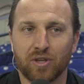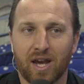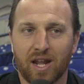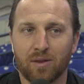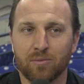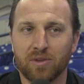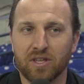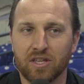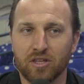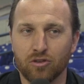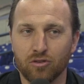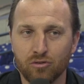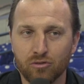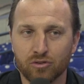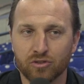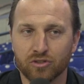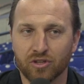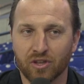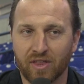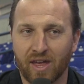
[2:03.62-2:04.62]
you got to be
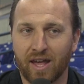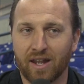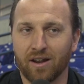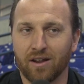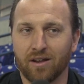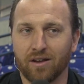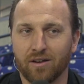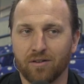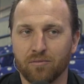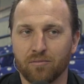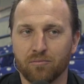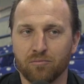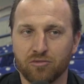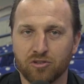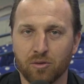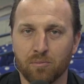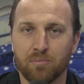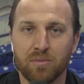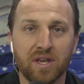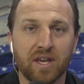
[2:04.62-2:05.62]
used to that
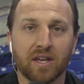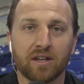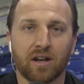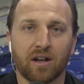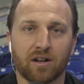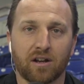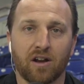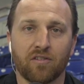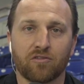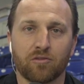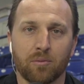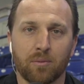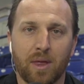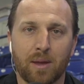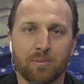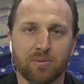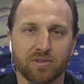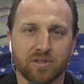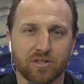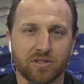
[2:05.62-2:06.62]
to being uncomfortable in
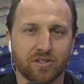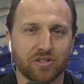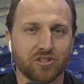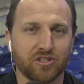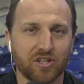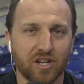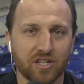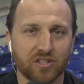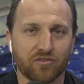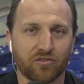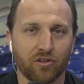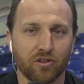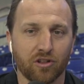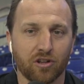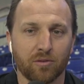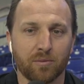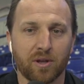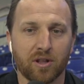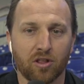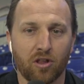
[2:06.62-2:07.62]
that position just for a
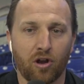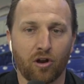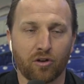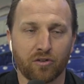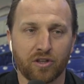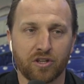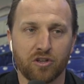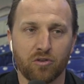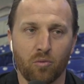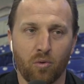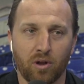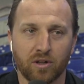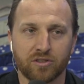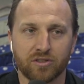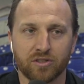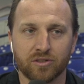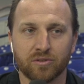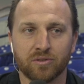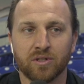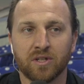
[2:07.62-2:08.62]
little bit longer than you want
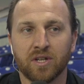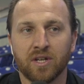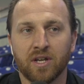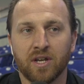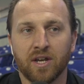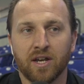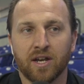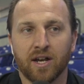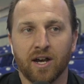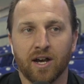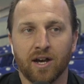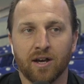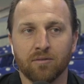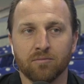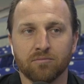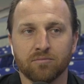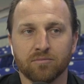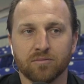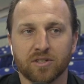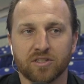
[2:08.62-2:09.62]
to
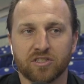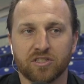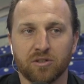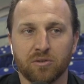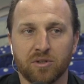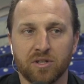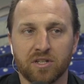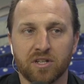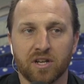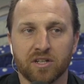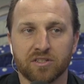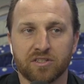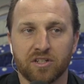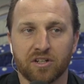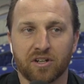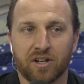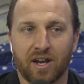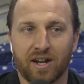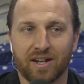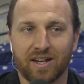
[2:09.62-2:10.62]
um, let's see what he does
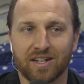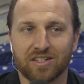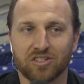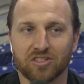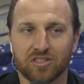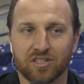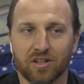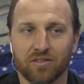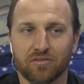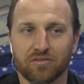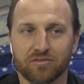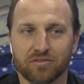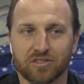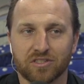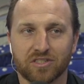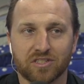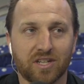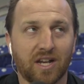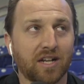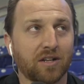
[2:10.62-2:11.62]
here kind of get yourself
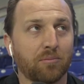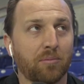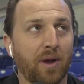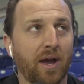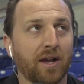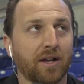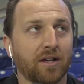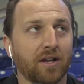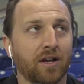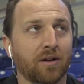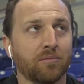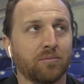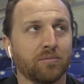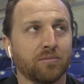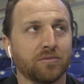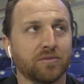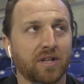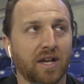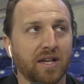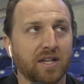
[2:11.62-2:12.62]
psyched back up
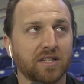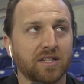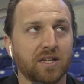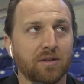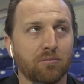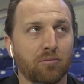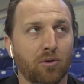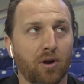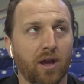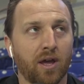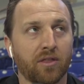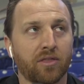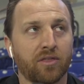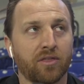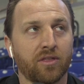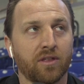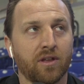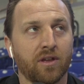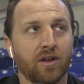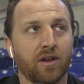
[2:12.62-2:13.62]
take a deep
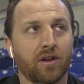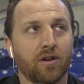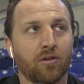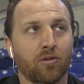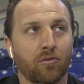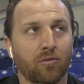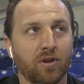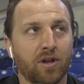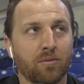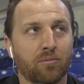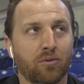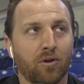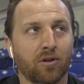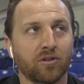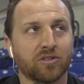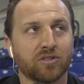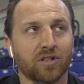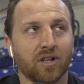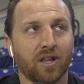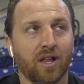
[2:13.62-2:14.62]
breath
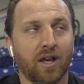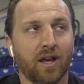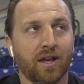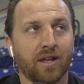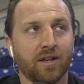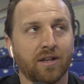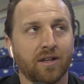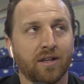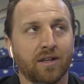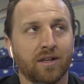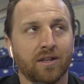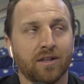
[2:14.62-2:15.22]
reapproach the line